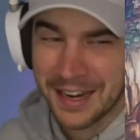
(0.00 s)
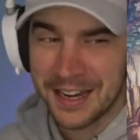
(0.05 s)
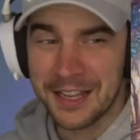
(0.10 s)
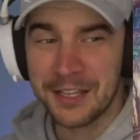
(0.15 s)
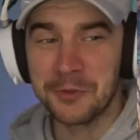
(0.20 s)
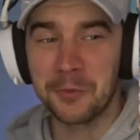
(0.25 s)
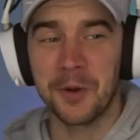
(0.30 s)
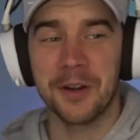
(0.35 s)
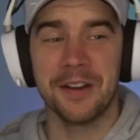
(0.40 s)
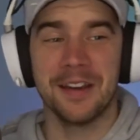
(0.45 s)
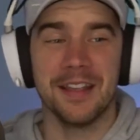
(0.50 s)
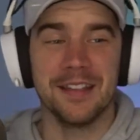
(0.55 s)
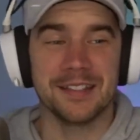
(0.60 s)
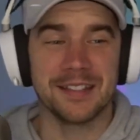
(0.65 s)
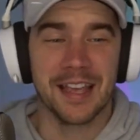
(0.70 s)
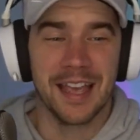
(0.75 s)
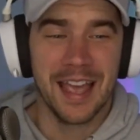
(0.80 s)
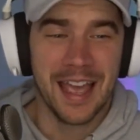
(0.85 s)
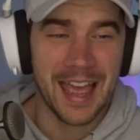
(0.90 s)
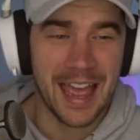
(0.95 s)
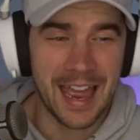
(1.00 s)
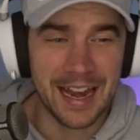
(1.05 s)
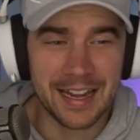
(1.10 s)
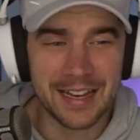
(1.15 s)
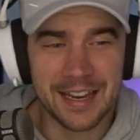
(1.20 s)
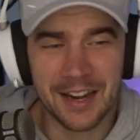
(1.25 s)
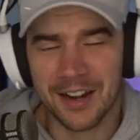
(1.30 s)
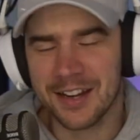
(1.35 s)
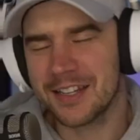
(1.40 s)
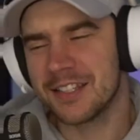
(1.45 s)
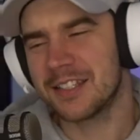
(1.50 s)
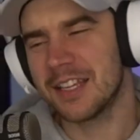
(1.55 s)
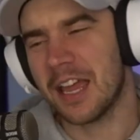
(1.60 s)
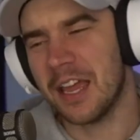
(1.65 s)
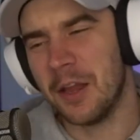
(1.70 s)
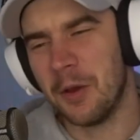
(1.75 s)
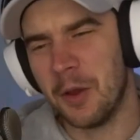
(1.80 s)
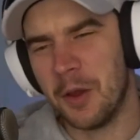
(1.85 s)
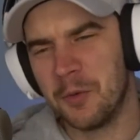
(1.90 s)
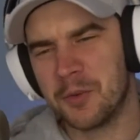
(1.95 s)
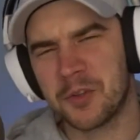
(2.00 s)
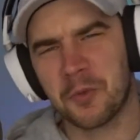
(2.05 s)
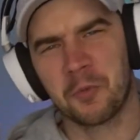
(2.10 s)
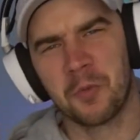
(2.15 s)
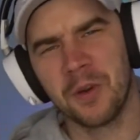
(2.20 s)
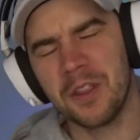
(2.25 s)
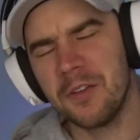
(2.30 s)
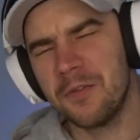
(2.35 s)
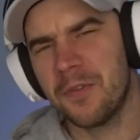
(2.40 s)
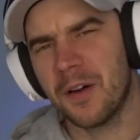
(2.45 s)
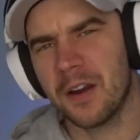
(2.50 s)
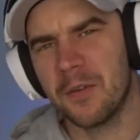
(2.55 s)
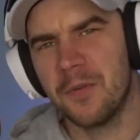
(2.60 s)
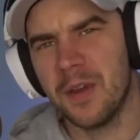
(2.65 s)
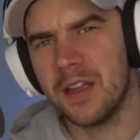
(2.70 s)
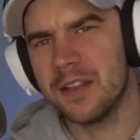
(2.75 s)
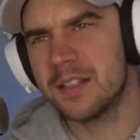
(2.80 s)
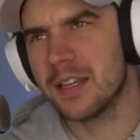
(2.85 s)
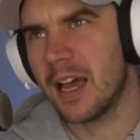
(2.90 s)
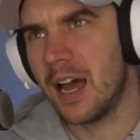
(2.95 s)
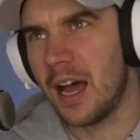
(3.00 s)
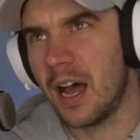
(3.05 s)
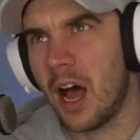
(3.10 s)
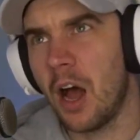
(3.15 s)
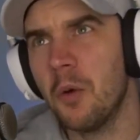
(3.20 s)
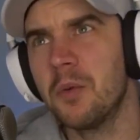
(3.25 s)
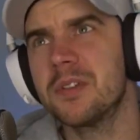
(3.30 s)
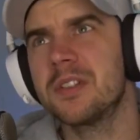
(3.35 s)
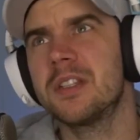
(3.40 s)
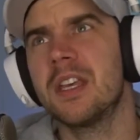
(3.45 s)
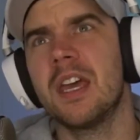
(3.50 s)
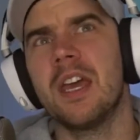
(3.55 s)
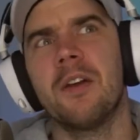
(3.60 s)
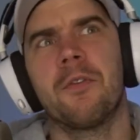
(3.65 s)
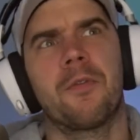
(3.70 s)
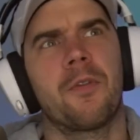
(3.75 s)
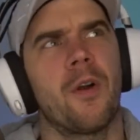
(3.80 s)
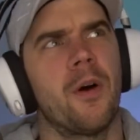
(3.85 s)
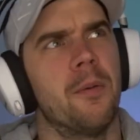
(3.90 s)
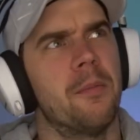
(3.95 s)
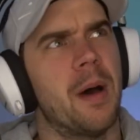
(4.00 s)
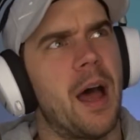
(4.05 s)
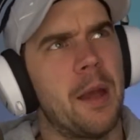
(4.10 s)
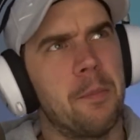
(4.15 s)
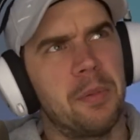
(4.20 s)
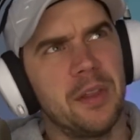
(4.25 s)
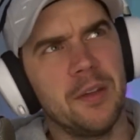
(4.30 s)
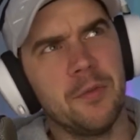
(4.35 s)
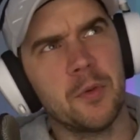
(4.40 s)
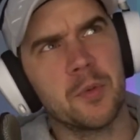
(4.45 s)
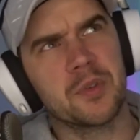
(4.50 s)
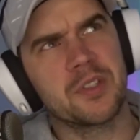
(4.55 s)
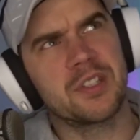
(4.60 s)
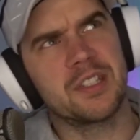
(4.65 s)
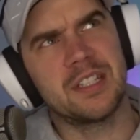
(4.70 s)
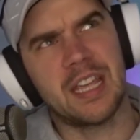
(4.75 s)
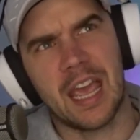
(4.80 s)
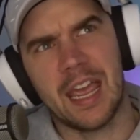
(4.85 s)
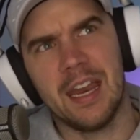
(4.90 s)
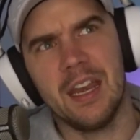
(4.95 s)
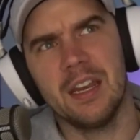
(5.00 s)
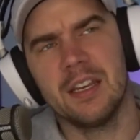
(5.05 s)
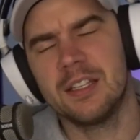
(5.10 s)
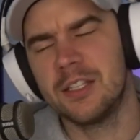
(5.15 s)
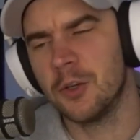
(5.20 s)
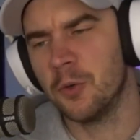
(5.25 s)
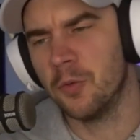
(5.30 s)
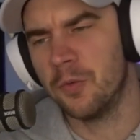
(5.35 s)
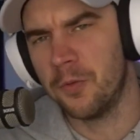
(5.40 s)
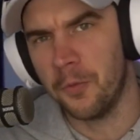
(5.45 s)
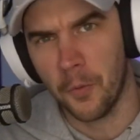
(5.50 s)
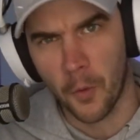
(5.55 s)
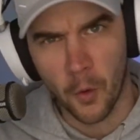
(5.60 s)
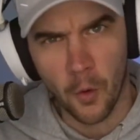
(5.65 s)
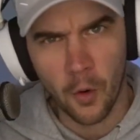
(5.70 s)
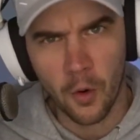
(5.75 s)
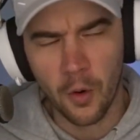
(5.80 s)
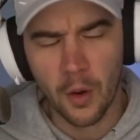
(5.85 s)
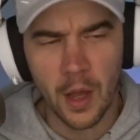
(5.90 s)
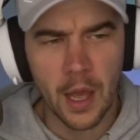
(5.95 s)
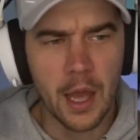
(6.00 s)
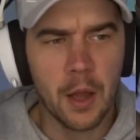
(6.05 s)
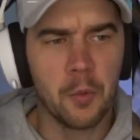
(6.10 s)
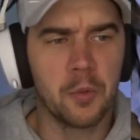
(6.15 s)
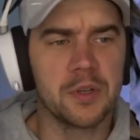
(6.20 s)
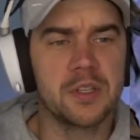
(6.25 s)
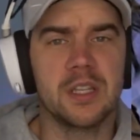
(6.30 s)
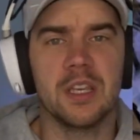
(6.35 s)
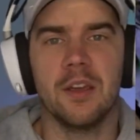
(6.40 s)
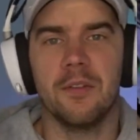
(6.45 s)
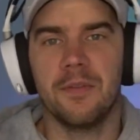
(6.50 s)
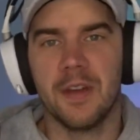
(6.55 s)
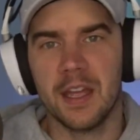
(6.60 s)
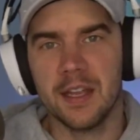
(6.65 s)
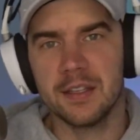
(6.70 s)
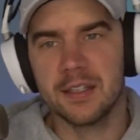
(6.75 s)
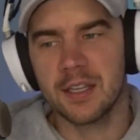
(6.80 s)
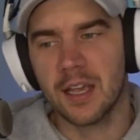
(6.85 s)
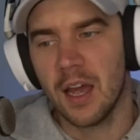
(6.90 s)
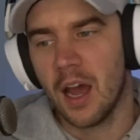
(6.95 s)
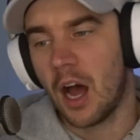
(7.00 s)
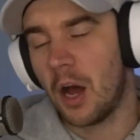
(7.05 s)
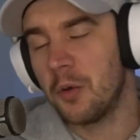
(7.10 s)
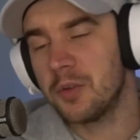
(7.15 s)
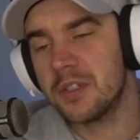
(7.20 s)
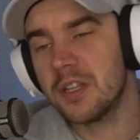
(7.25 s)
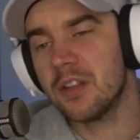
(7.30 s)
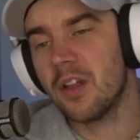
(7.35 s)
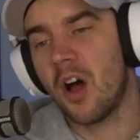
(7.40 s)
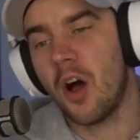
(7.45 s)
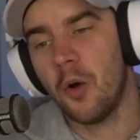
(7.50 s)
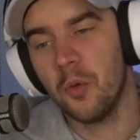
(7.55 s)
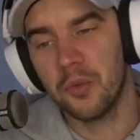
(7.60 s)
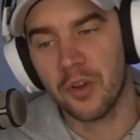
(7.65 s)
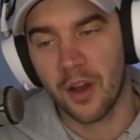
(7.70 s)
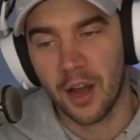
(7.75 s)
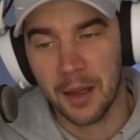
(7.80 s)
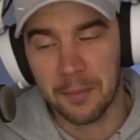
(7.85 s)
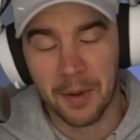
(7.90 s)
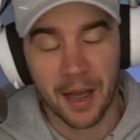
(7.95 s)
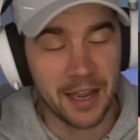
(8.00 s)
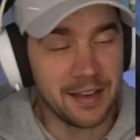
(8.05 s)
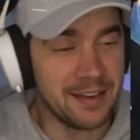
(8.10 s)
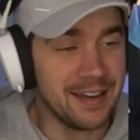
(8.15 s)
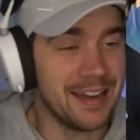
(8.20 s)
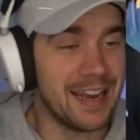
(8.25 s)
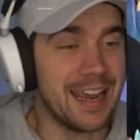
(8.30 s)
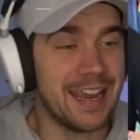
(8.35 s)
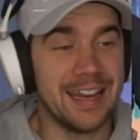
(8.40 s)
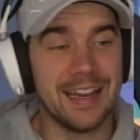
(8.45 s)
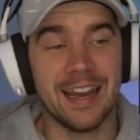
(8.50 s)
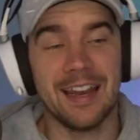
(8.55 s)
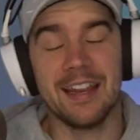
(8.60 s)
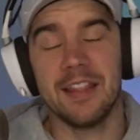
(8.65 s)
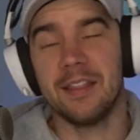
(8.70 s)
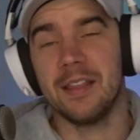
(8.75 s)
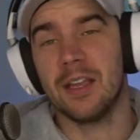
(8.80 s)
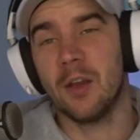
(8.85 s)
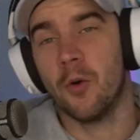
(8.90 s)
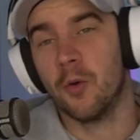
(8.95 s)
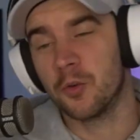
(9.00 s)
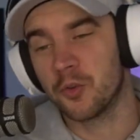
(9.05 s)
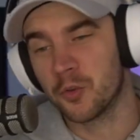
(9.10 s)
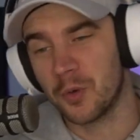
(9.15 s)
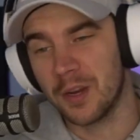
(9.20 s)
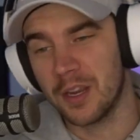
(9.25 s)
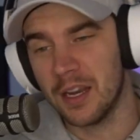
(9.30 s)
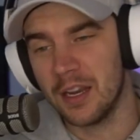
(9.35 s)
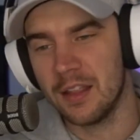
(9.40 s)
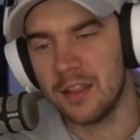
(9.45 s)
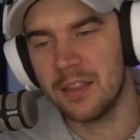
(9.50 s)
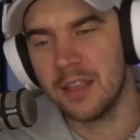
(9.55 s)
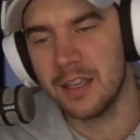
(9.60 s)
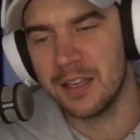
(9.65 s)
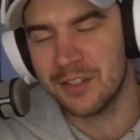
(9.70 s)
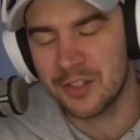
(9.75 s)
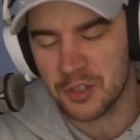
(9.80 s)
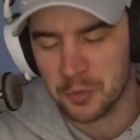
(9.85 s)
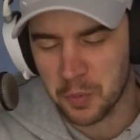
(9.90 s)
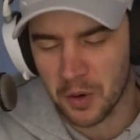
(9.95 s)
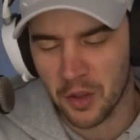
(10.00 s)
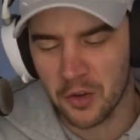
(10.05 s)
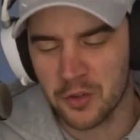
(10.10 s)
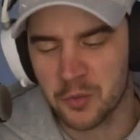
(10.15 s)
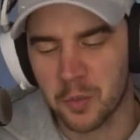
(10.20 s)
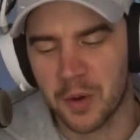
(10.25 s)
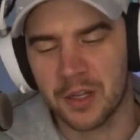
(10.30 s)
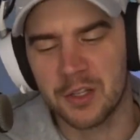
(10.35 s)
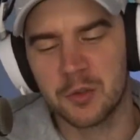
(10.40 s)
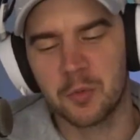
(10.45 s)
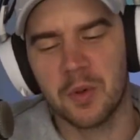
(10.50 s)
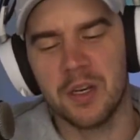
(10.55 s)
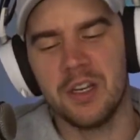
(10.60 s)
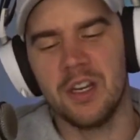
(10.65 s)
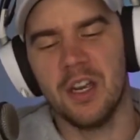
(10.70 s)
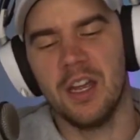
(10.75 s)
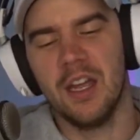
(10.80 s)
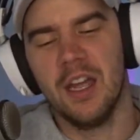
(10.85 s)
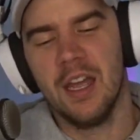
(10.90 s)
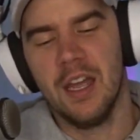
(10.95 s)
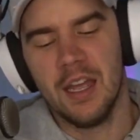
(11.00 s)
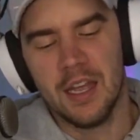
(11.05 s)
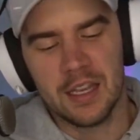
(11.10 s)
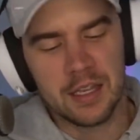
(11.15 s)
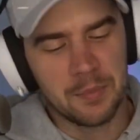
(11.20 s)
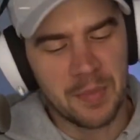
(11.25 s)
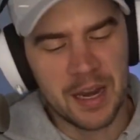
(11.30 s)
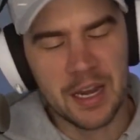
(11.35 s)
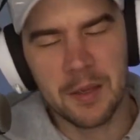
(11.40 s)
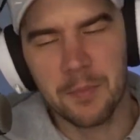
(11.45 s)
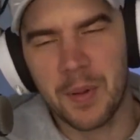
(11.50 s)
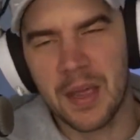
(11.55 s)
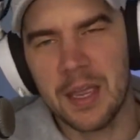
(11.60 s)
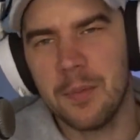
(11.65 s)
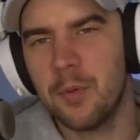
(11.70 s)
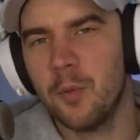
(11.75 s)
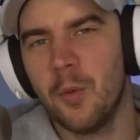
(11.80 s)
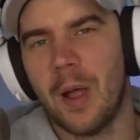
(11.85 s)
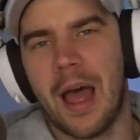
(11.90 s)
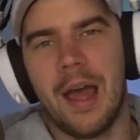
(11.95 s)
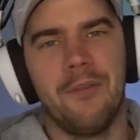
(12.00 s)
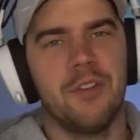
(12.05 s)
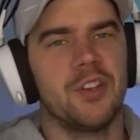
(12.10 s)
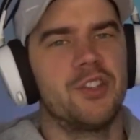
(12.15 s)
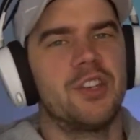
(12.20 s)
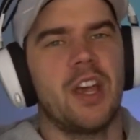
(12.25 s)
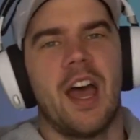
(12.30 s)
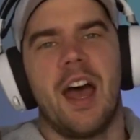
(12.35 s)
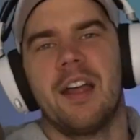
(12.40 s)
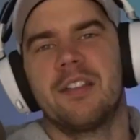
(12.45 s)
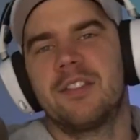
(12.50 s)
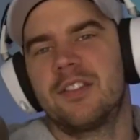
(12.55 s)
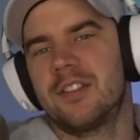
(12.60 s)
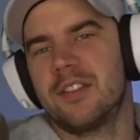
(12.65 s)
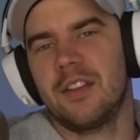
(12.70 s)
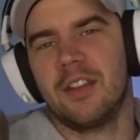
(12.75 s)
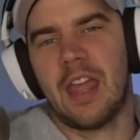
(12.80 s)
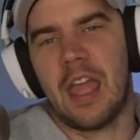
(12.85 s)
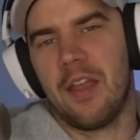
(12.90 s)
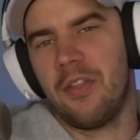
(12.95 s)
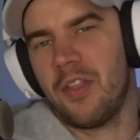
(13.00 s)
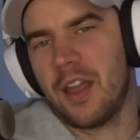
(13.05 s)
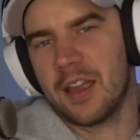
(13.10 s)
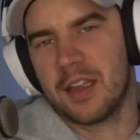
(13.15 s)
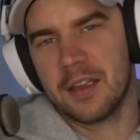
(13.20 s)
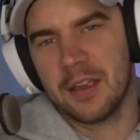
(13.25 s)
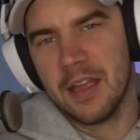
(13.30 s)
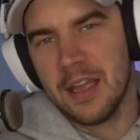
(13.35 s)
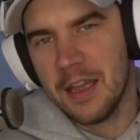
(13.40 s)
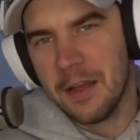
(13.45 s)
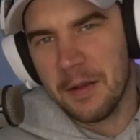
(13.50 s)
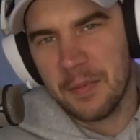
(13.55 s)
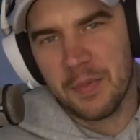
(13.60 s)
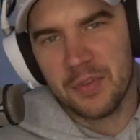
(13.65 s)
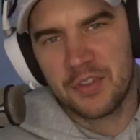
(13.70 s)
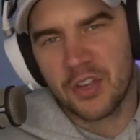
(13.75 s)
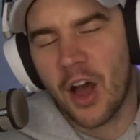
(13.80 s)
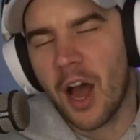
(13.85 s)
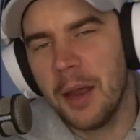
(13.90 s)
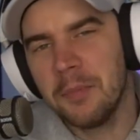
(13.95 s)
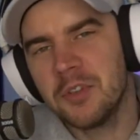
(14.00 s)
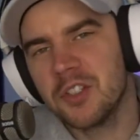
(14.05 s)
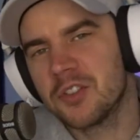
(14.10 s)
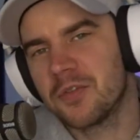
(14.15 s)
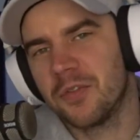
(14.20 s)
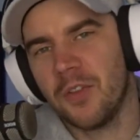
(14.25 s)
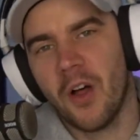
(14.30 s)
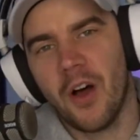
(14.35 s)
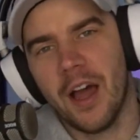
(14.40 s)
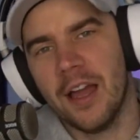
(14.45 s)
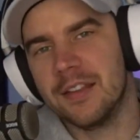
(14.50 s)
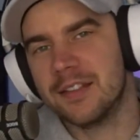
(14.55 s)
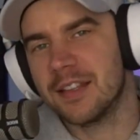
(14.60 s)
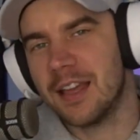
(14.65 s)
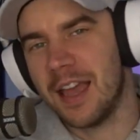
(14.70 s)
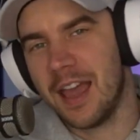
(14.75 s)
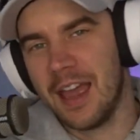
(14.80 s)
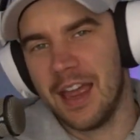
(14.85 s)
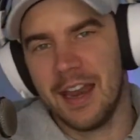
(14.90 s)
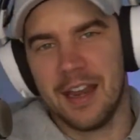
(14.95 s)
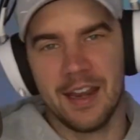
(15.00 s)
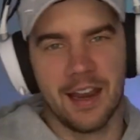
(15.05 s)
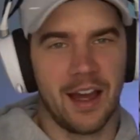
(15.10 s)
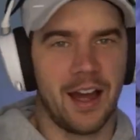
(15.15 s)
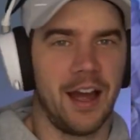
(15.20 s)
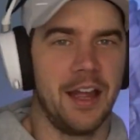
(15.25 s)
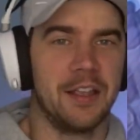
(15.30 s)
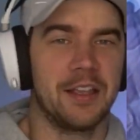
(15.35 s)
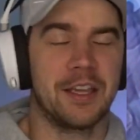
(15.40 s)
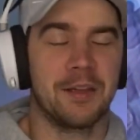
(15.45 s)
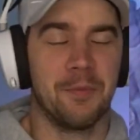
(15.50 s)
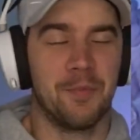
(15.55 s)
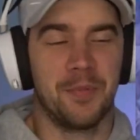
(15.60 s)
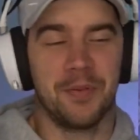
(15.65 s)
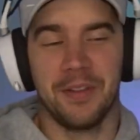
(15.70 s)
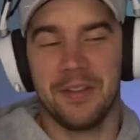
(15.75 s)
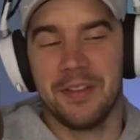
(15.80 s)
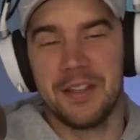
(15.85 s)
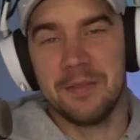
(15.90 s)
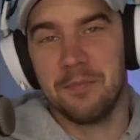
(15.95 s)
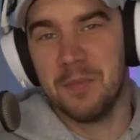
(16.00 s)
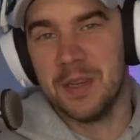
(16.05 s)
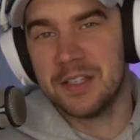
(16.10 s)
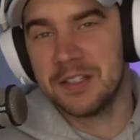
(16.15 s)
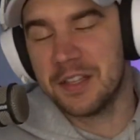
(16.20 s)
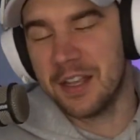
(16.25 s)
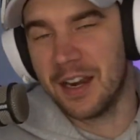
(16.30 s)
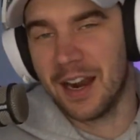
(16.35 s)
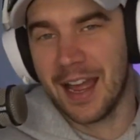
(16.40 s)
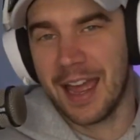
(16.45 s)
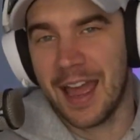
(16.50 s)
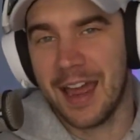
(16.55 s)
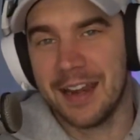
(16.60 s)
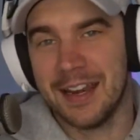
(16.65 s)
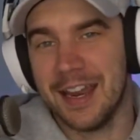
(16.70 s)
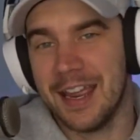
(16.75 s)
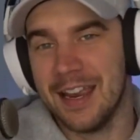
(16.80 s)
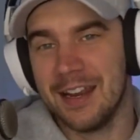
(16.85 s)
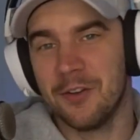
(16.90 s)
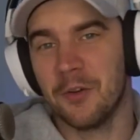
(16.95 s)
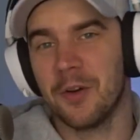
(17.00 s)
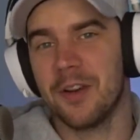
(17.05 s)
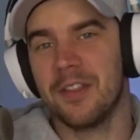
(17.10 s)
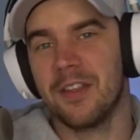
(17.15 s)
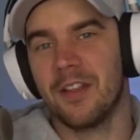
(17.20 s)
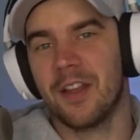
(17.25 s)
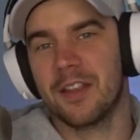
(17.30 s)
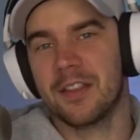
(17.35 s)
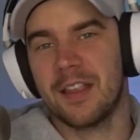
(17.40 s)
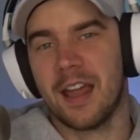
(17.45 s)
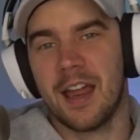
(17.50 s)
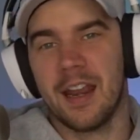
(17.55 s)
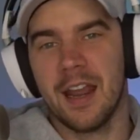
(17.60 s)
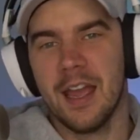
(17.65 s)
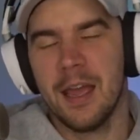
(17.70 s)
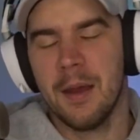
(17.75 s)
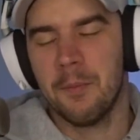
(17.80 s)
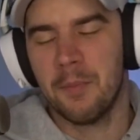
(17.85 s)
is what it is. And can I just say, it was a really fun event. I was there from, I believe it was 10 till 4 was the event. I was there the whole time. I didn't eat anything or drink anything. Just one of those ones when you're meeting people, having chats, and like time just flies. And I completely missed that I hadn't eaten or anything like that.